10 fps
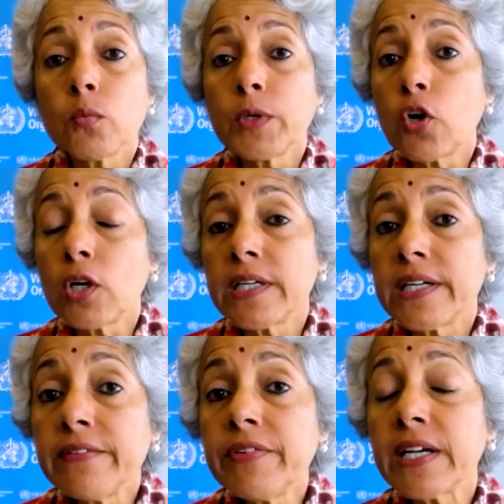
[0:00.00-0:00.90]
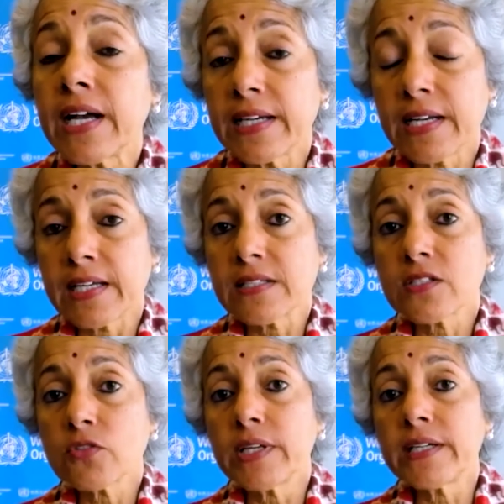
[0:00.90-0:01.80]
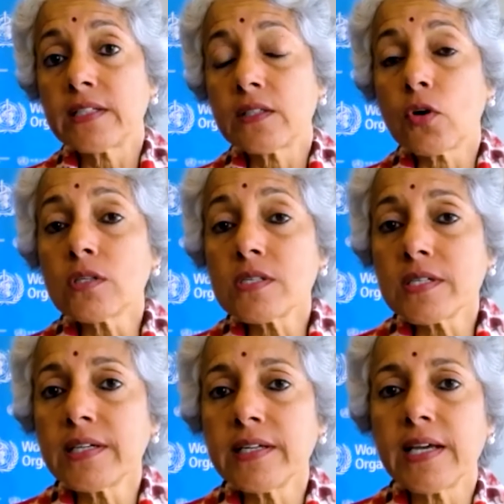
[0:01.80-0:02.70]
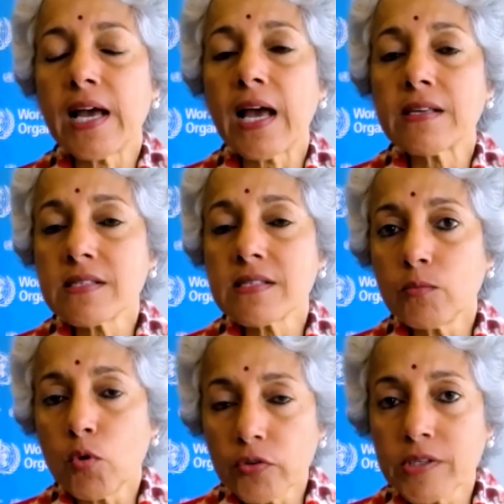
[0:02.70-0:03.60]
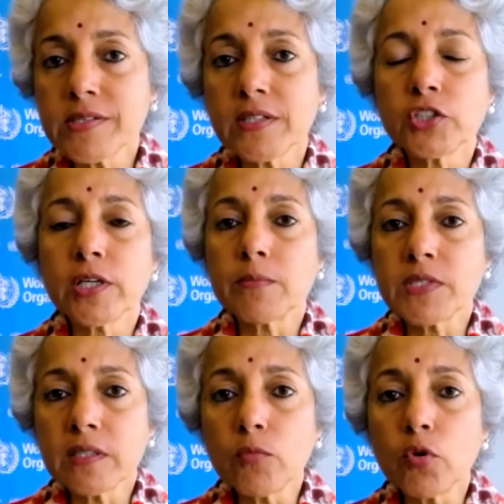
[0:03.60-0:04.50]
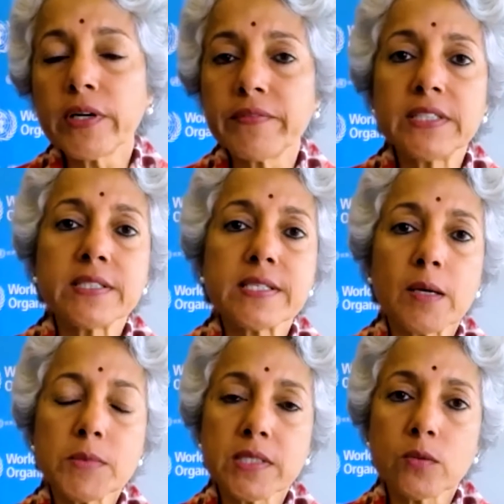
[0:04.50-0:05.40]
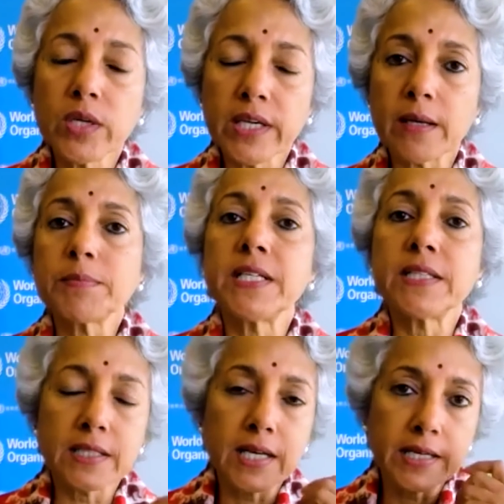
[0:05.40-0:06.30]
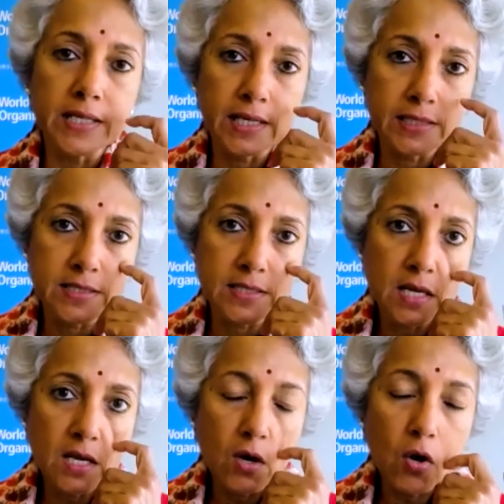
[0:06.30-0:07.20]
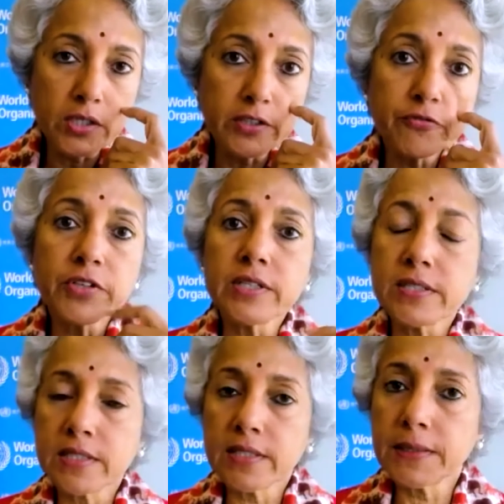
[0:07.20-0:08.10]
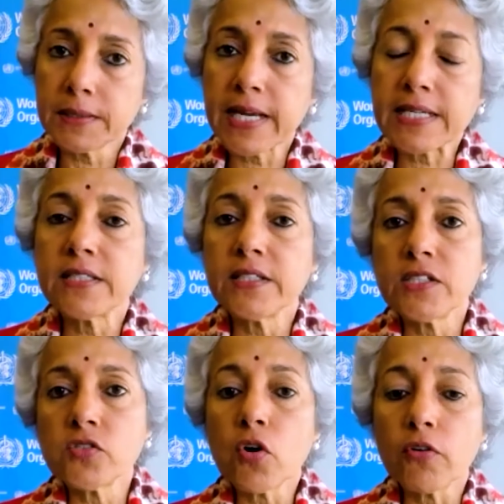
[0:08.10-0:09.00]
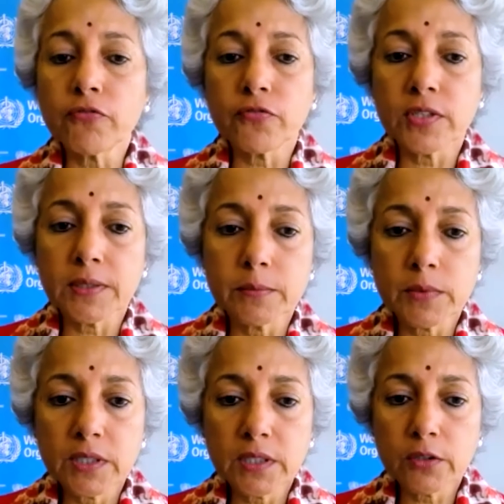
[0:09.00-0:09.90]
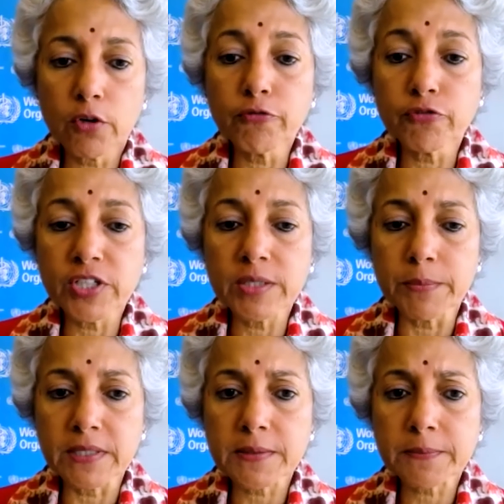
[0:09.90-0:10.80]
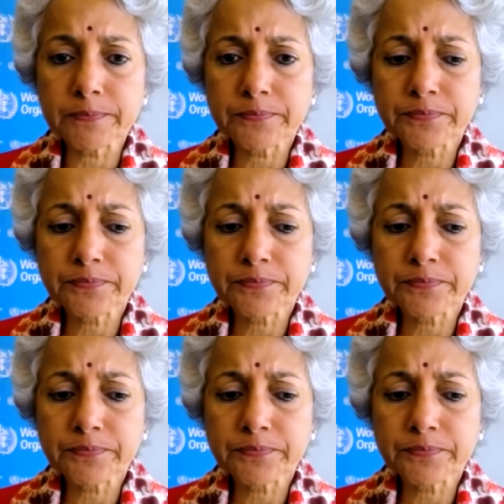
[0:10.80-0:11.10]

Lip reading: We call it living guidelines, so that constantly, as more research comes in, more evidence comes in, we can update the guidelines on different categories of treatments.